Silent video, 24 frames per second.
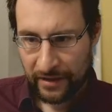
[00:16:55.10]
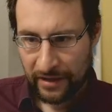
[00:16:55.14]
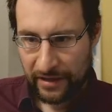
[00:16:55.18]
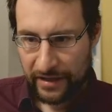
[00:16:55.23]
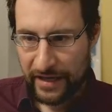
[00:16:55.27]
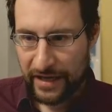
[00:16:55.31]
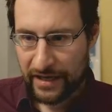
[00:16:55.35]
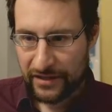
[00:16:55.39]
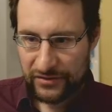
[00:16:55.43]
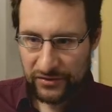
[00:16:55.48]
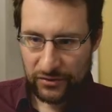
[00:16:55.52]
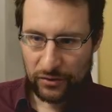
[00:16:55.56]

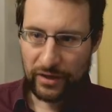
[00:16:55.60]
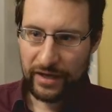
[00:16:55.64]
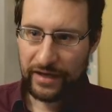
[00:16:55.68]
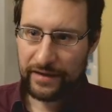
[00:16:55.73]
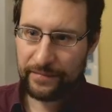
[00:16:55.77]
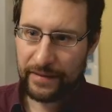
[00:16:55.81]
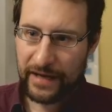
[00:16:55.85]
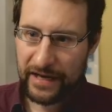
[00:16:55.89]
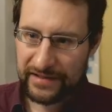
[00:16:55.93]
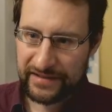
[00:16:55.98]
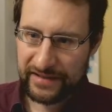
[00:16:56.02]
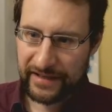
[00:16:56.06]
Yeah, so
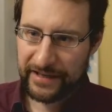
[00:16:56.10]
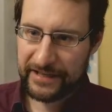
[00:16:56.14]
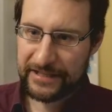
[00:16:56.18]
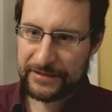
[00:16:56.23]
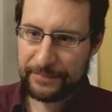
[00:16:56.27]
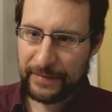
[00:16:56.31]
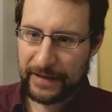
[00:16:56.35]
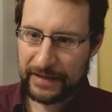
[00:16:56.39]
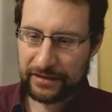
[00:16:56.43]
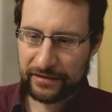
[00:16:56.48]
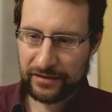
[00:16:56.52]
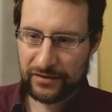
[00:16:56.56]
as I
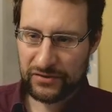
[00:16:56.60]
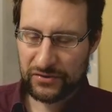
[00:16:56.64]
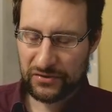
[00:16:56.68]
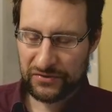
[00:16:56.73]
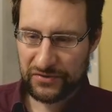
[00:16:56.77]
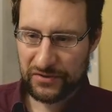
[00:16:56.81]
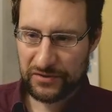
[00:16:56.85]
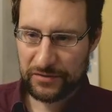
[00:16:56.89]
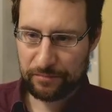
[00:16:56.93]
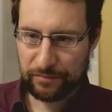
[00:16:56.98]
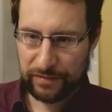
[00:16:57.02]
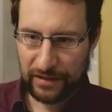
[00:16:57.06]
expected, so
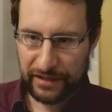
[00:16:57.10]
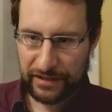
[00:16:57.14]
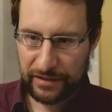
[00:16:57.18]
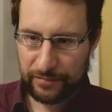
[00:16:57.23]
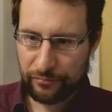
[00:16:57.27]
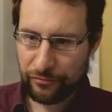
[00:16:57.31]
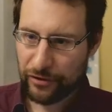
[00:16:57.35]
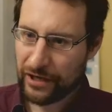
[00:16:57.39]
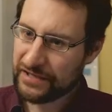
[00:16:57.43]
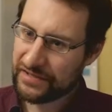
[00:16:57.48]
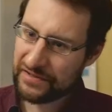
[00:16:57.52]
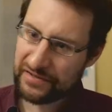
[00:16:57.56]
this bloody
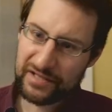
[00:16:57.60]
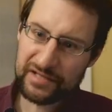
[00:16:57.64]
braces,